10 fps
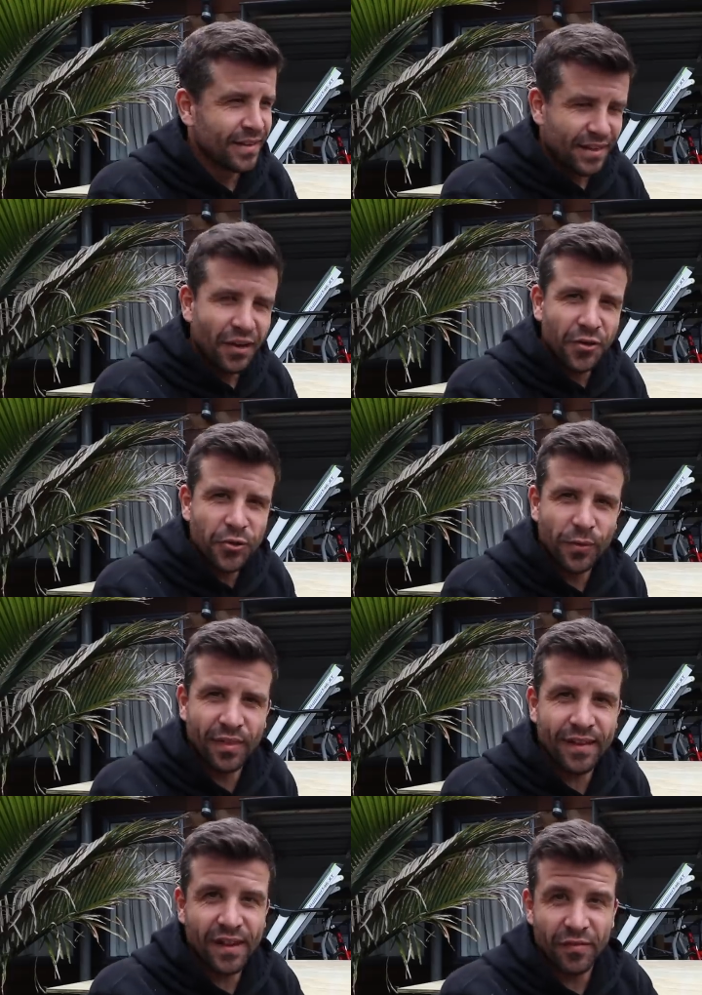a lot of cool
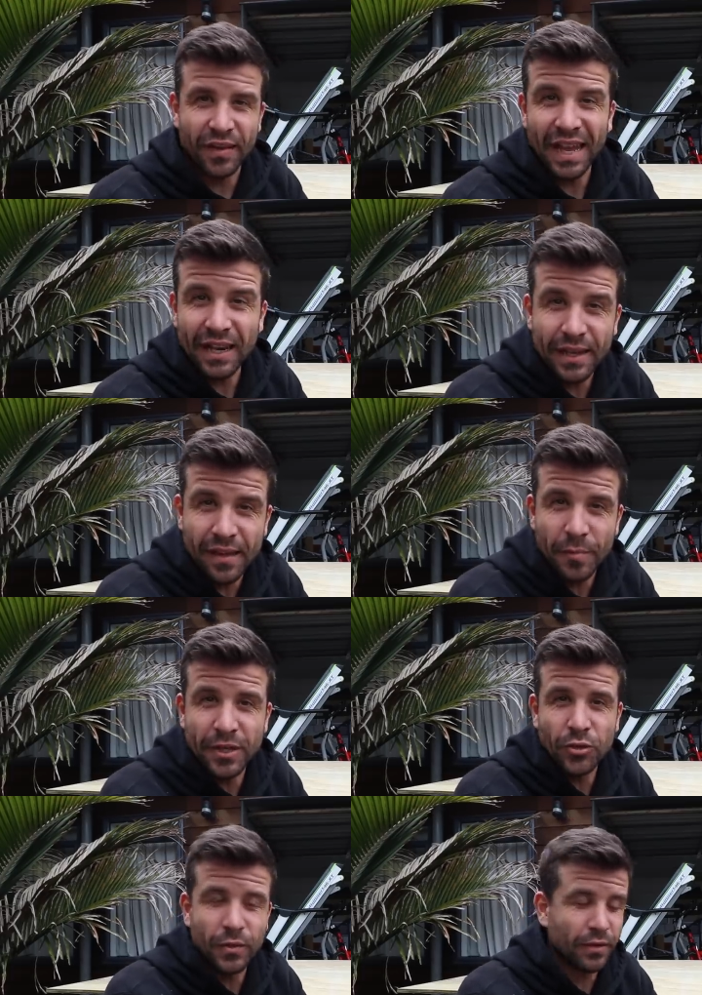stuff. And lately he's
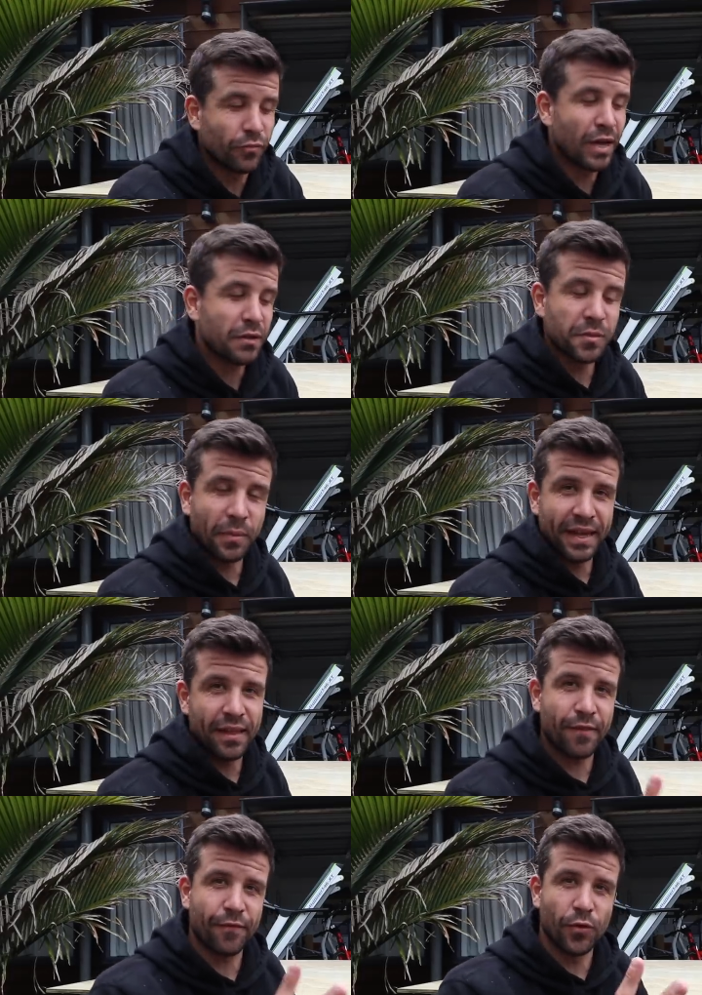been doing router
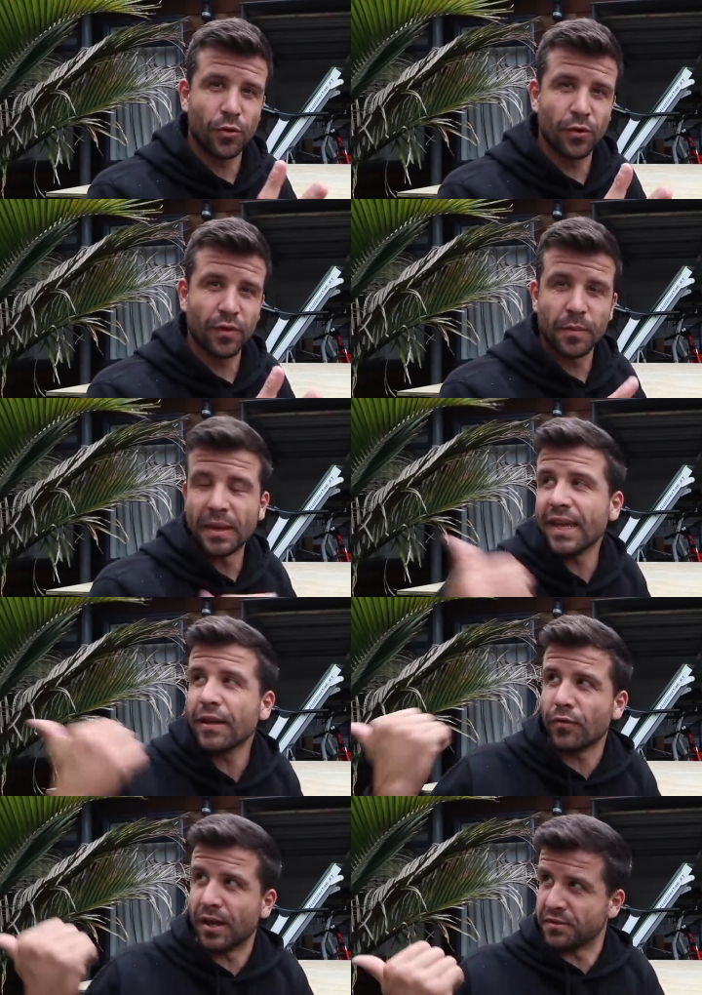plates for the Makita
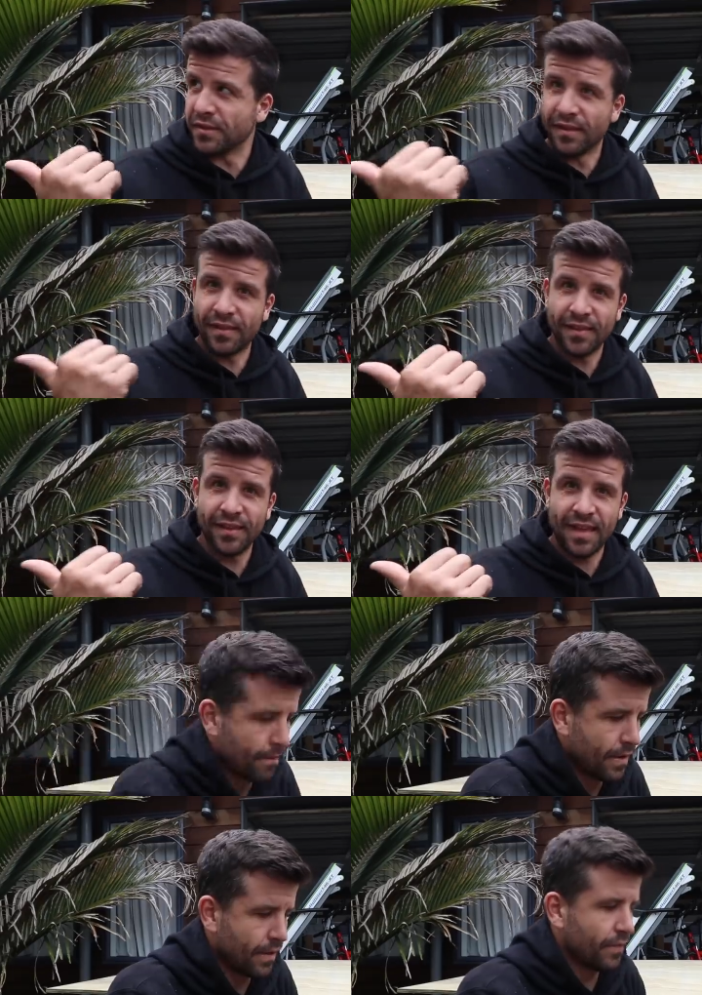routers
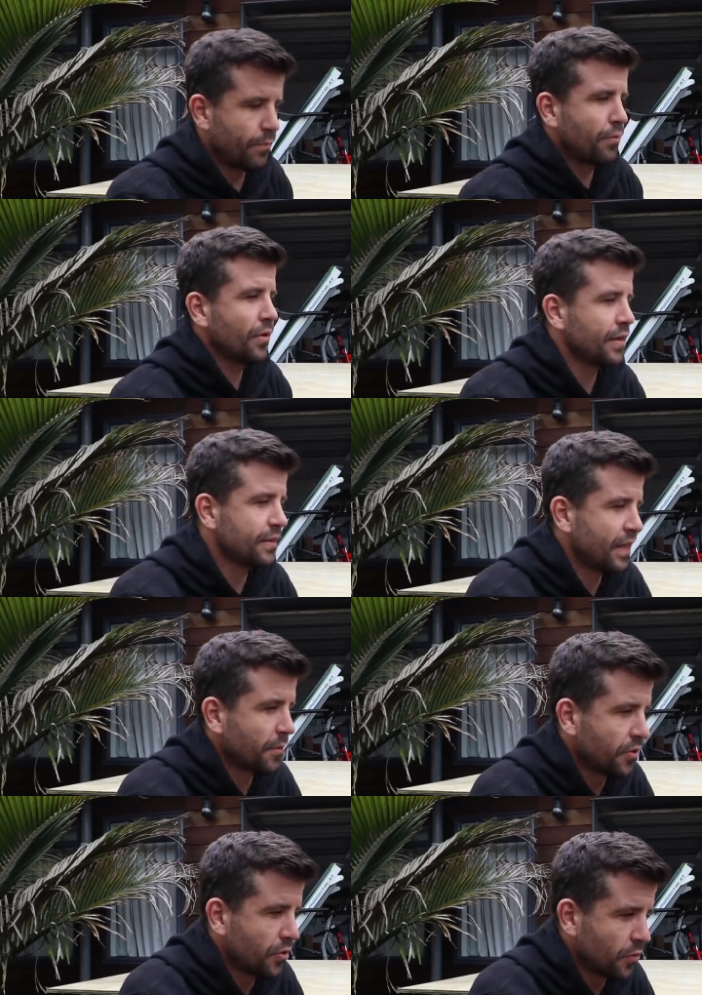and they're pretty
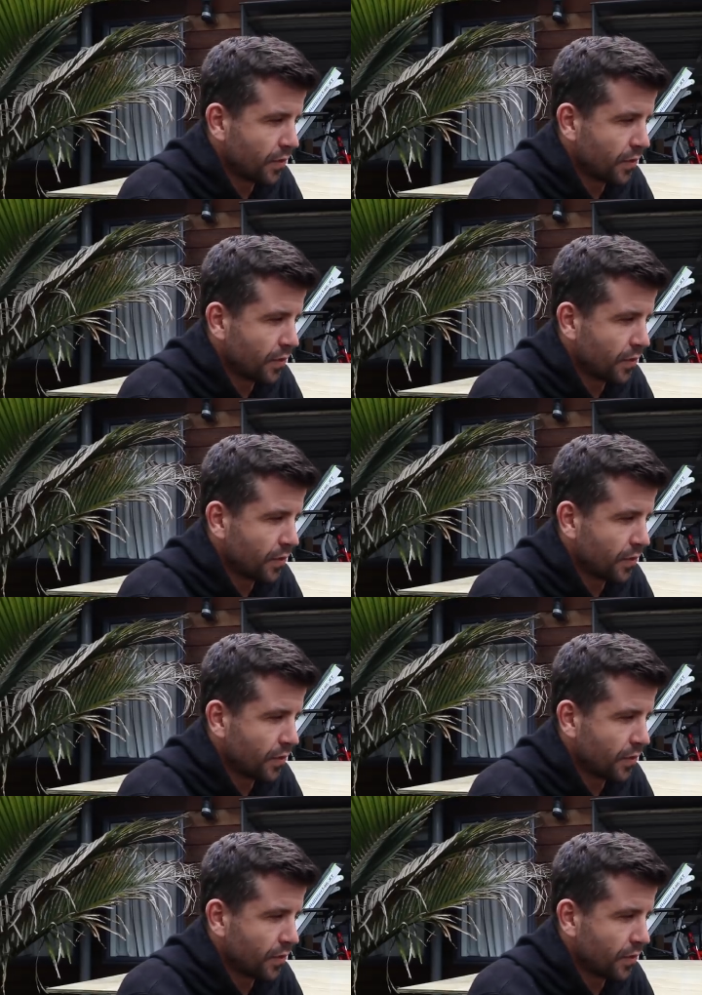damn cool.